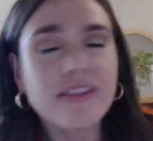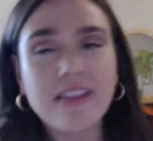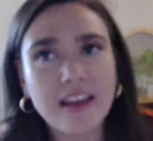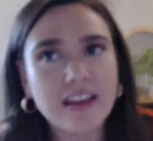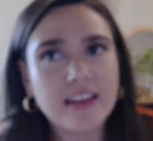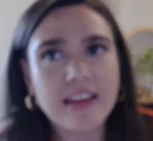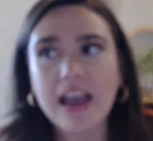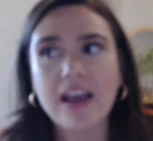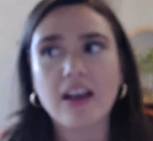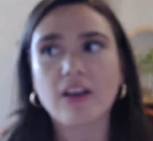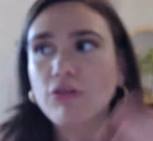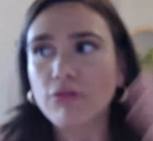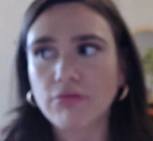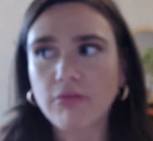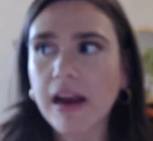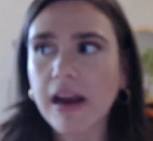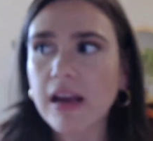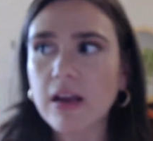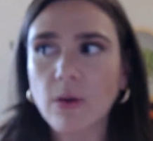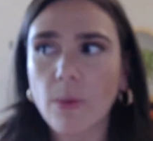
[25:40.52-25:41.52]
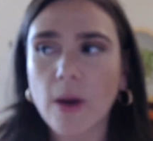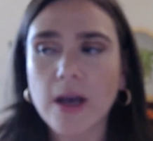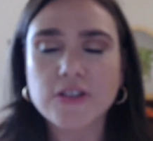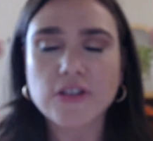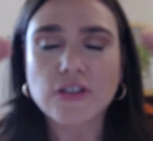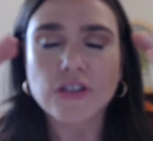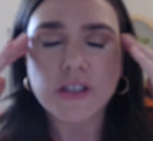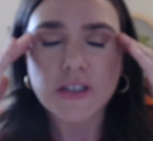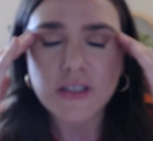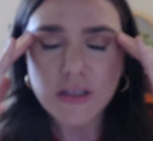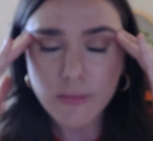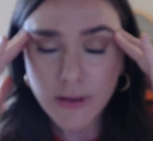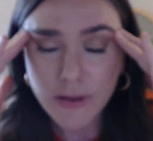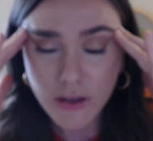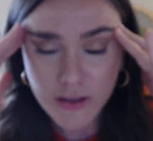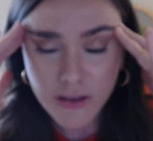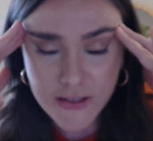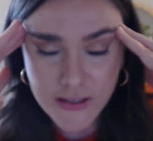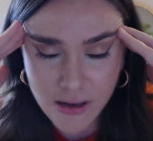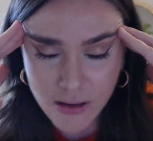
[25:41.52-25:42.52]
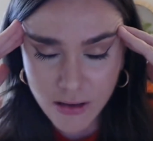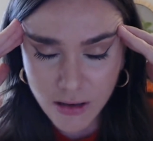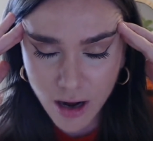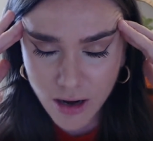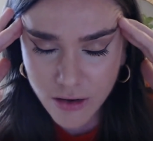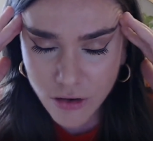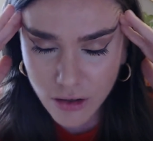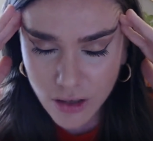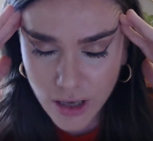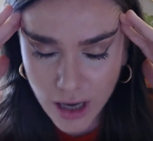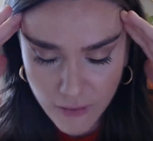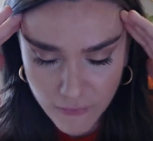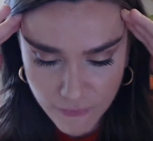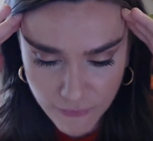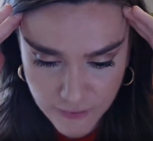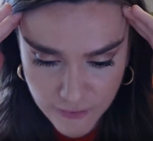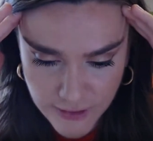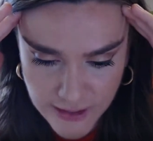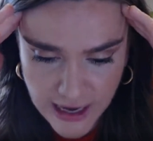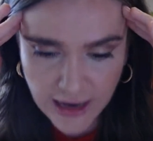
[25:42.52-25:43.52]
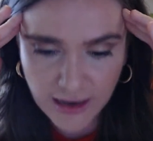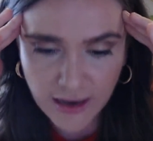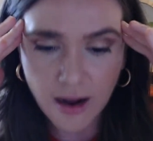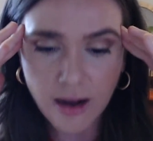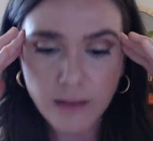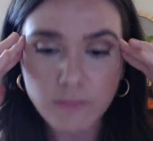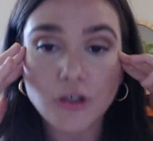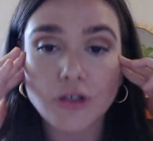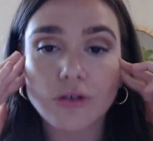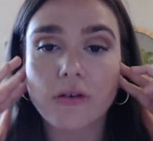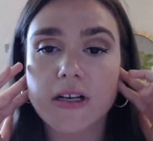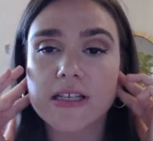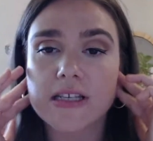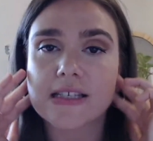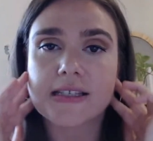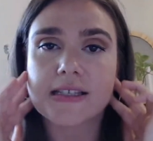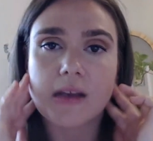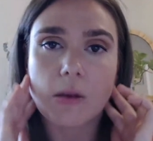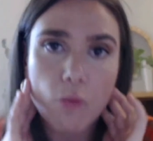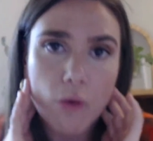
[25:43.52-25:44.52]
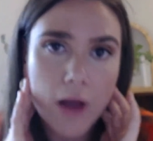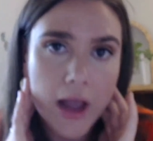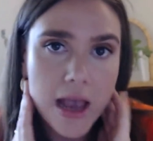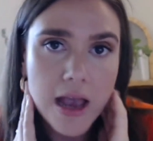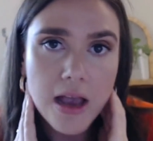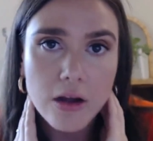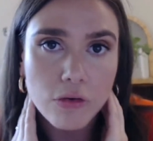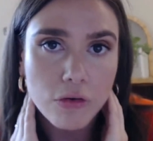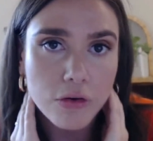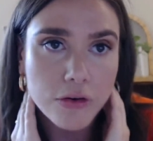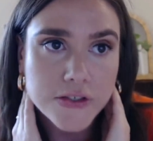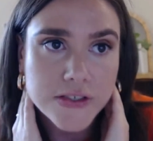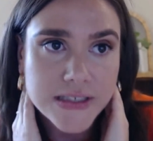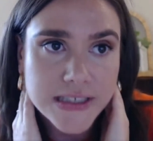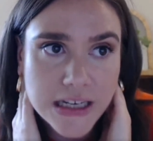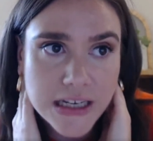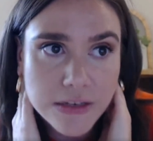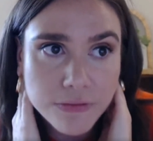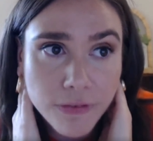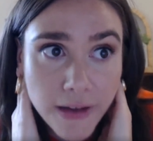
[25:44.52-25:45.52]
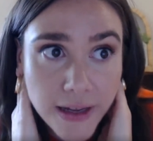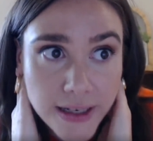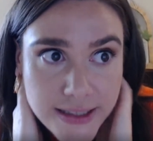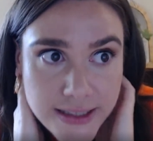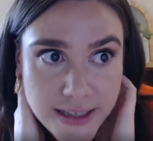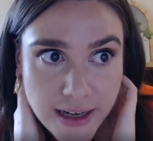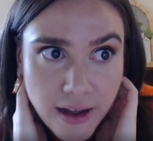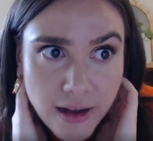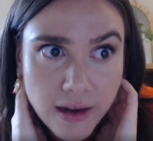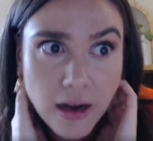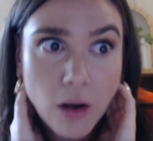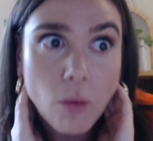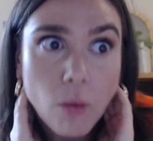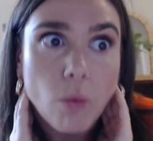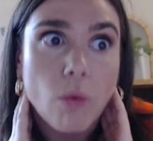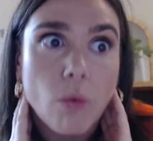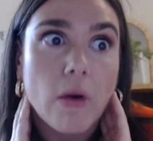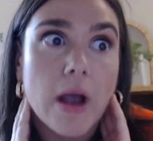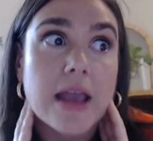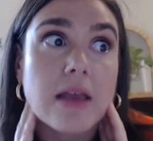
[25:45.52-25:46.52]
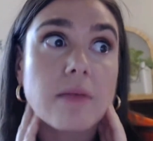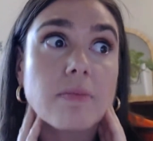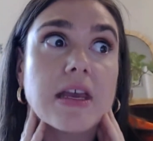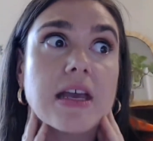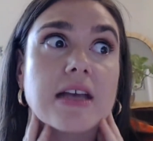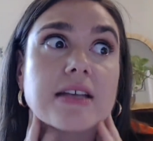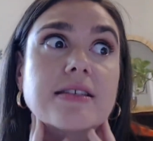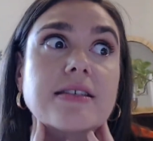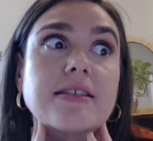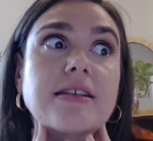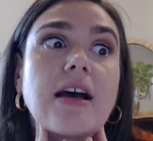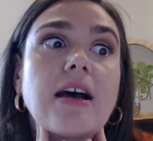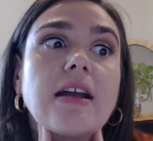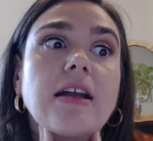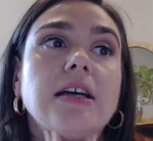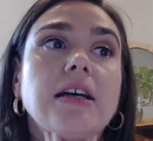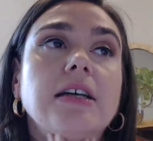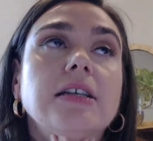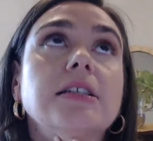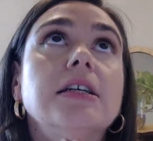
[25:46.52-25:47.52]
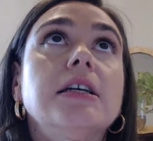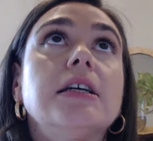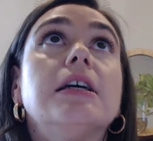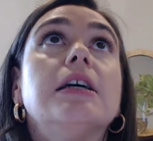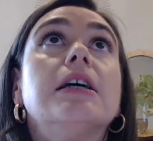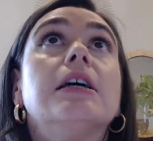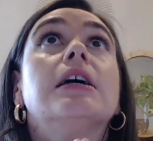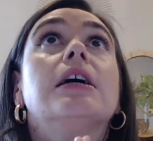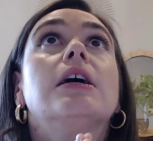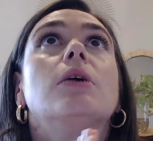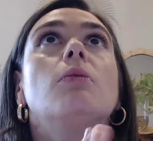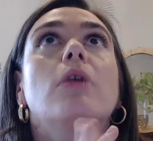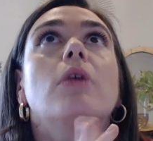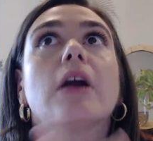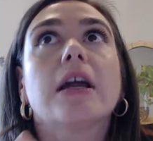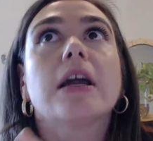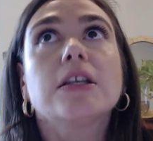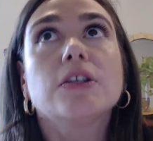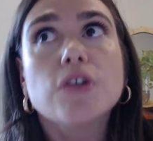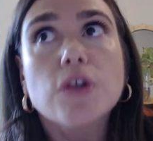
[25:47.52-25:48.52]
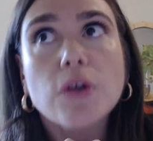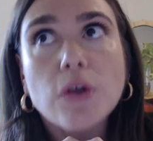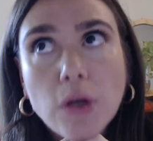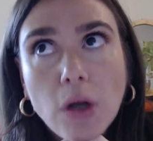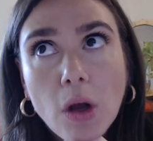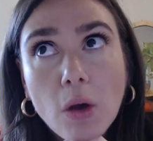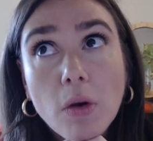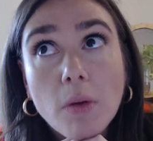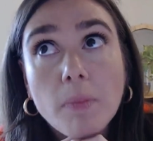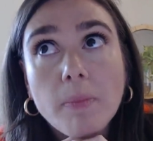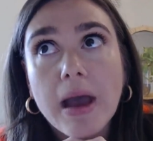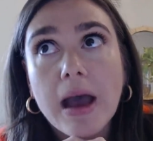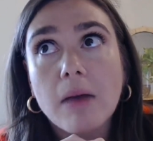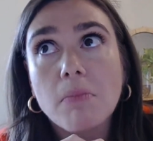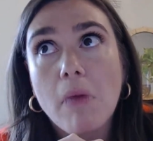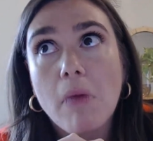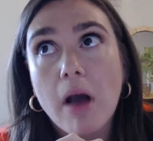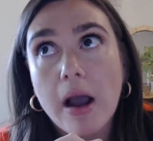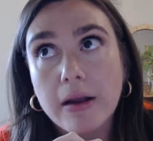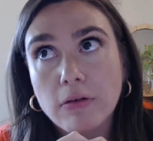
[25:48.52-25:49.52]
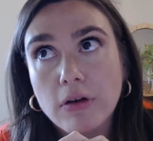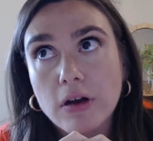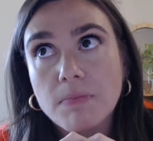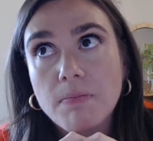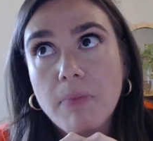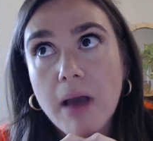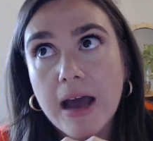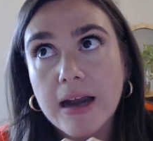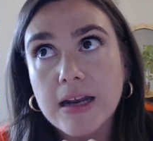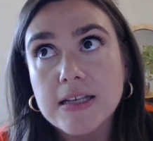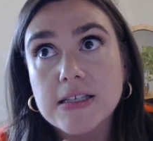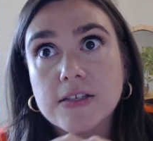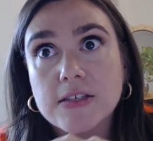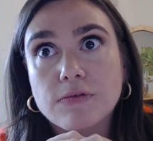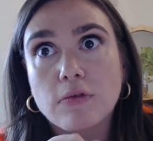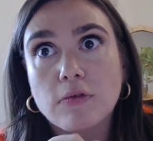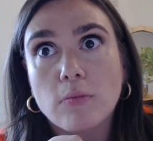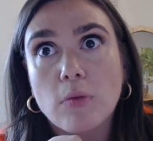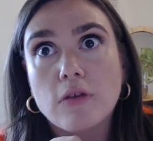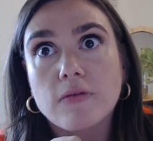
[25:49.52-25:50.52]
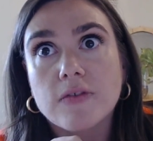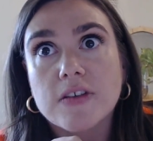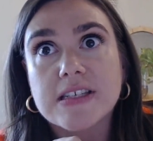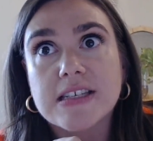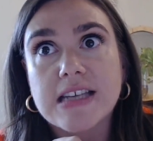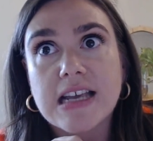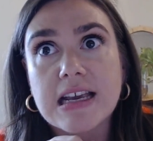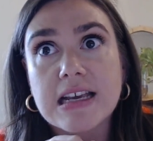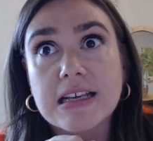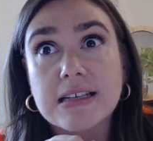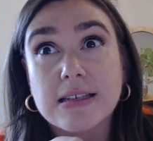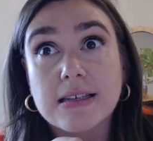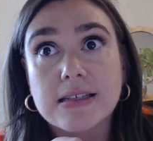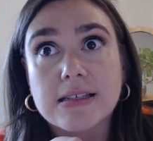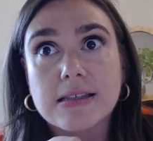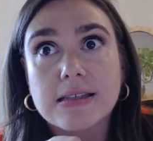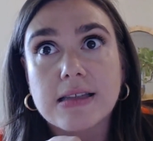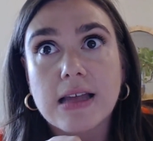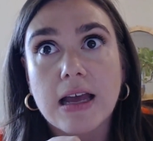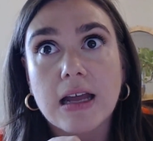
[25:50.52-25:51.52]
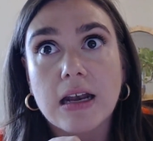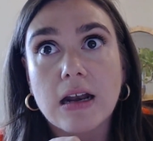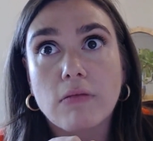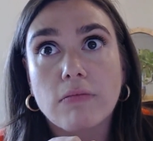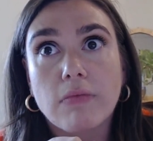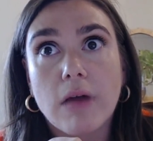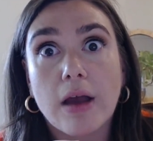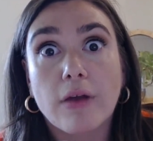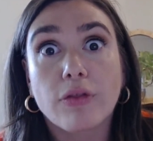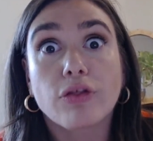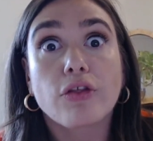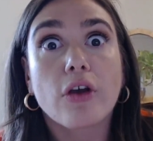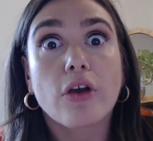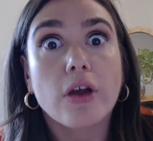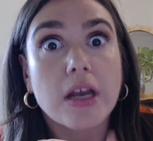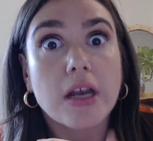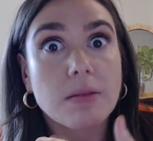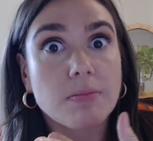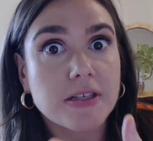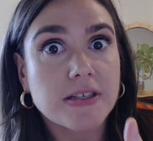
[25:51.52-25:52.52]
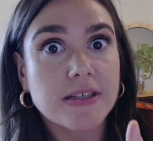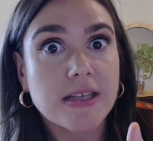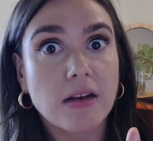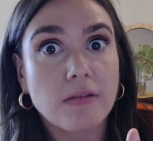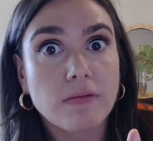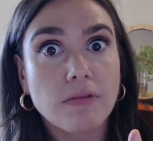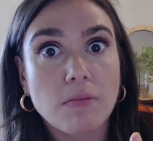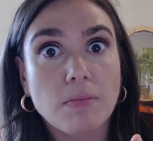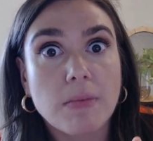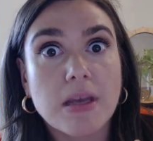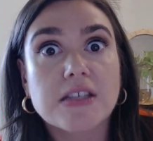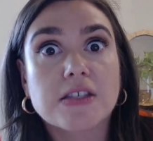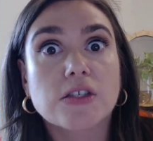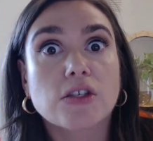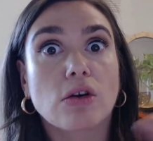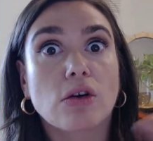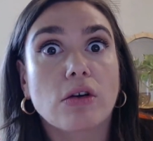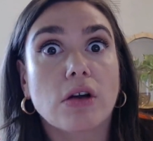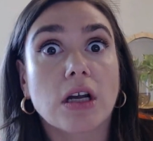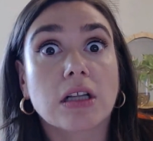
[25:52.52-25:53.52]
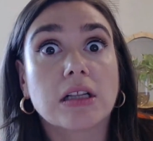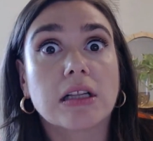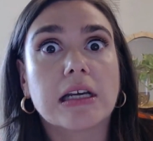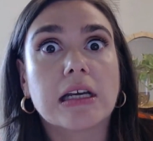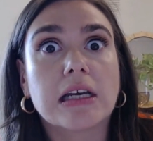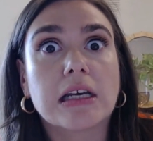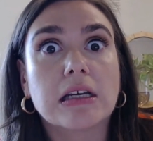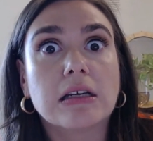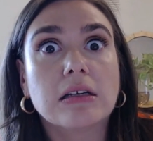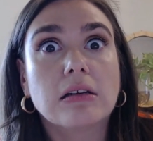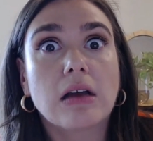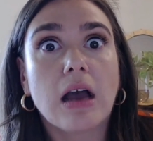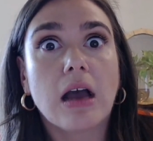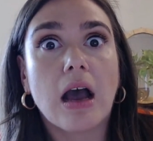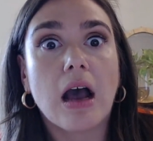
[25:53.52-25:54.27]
yeah, great question. To be honest, I don't have data. I'm sure it's somewhere across DFAT data or ABS data. What I do know about migrant patterns from overseas is that around 30% of them historically,